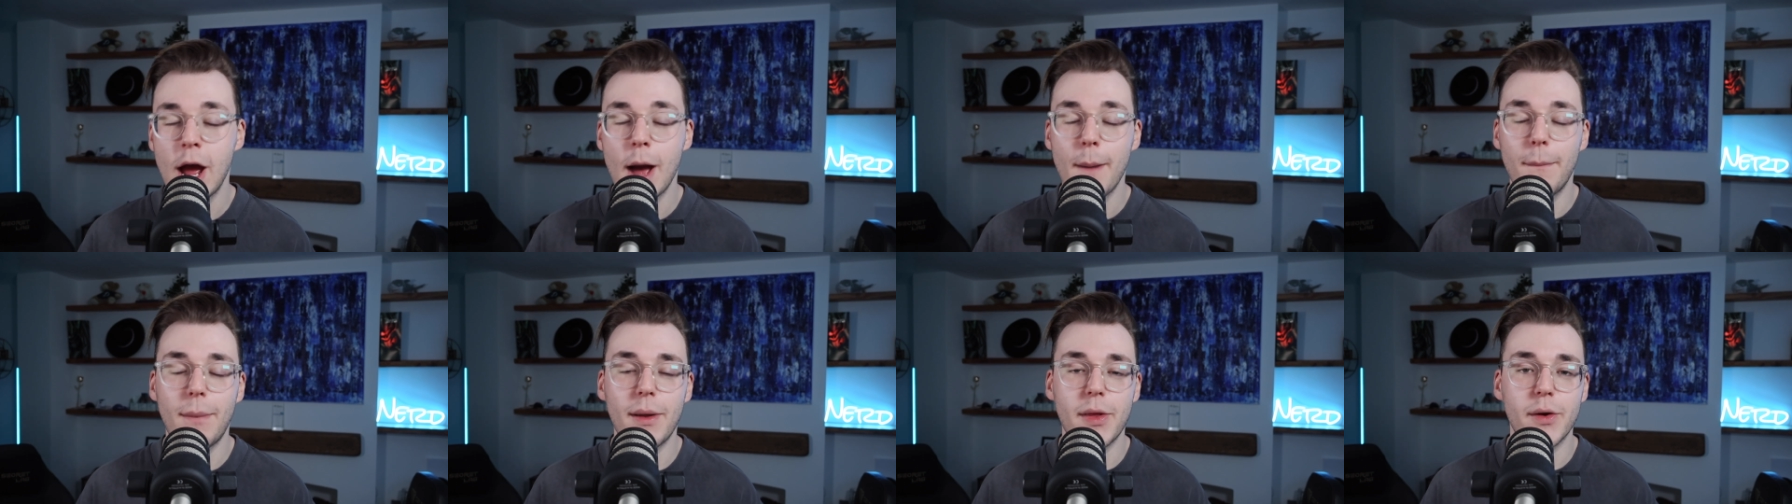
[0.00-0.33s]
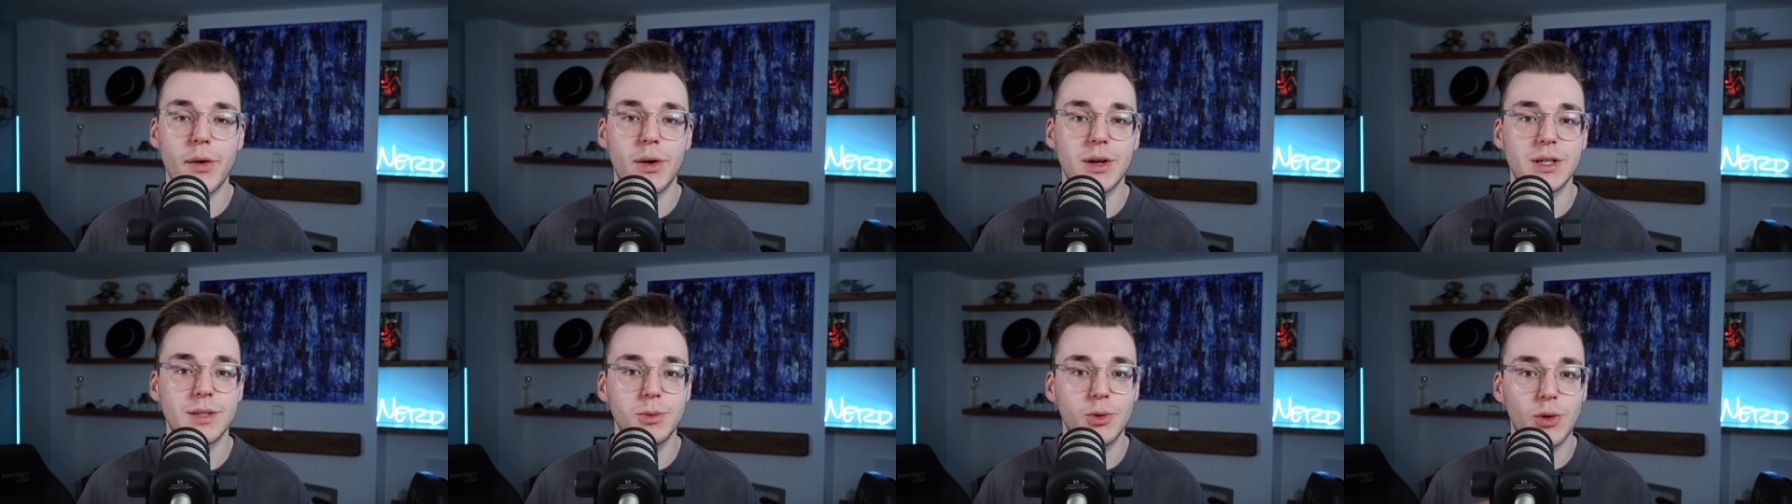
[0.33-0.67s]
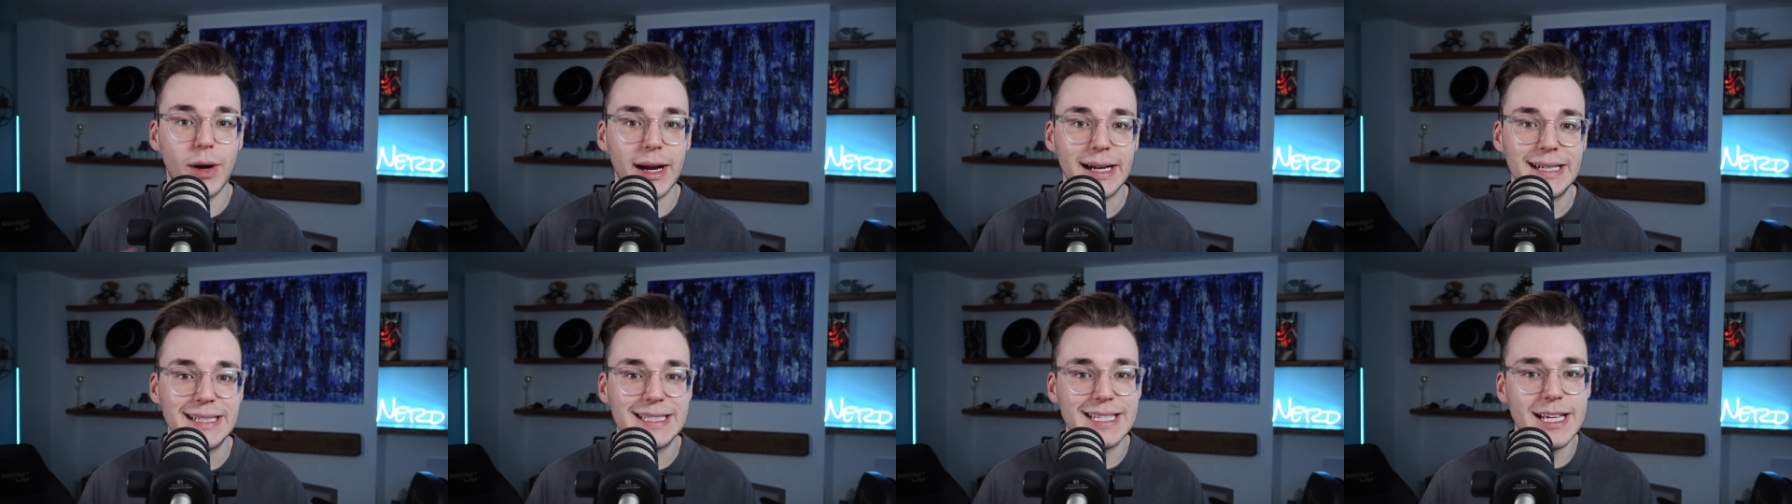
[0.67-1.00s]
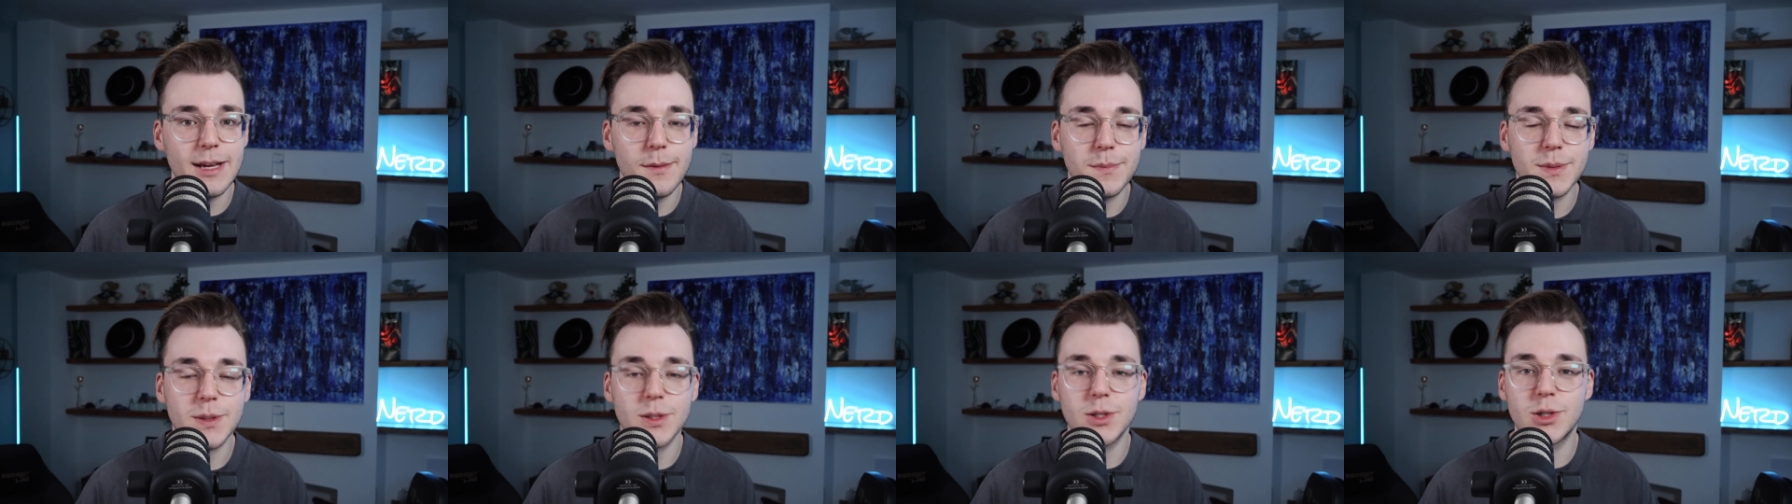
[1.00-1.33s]
But there are some great
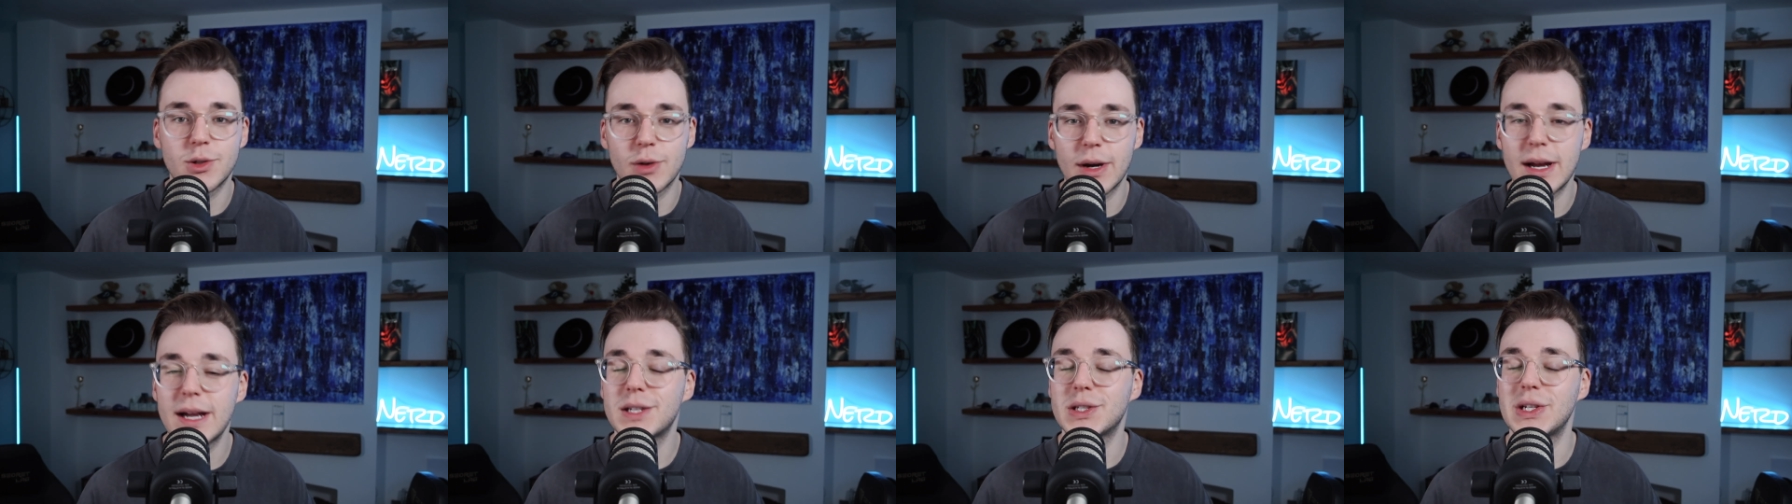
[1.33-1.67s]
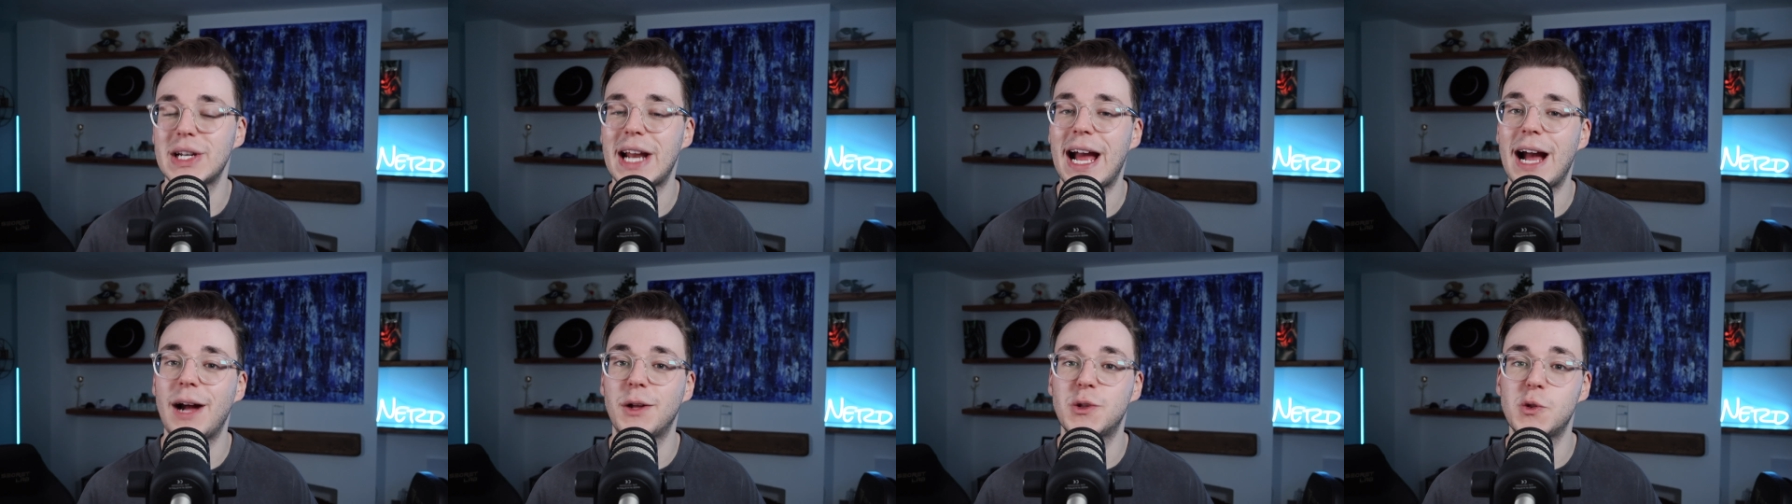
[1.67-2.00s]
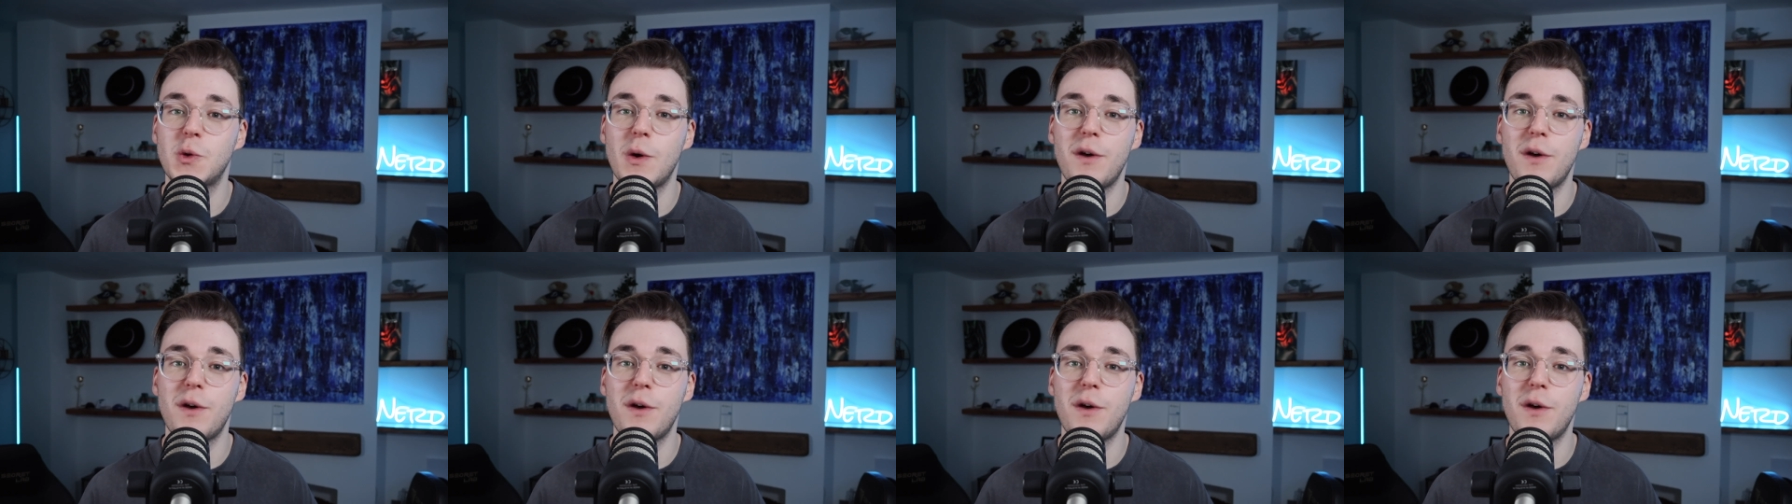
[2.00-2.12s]
tips and tricks on how to